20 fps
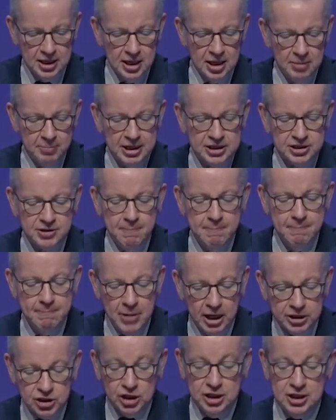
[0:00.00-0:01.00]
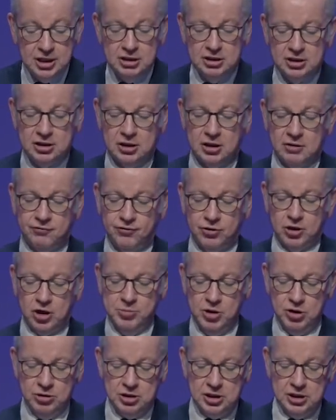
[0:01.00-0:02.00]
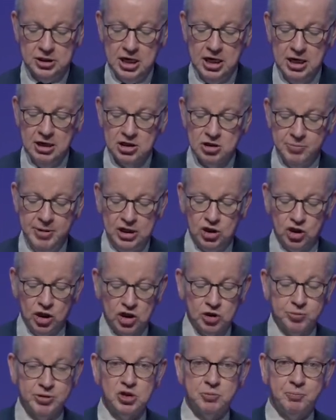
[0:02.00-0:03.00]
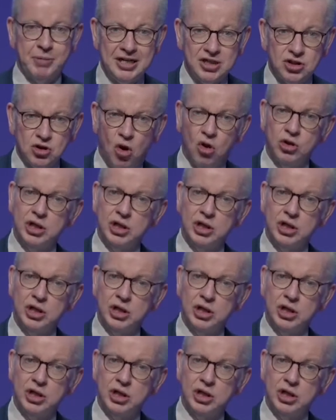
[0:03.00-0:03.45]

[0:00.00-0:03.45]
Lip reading: makes it much easier for communities to make judgments based on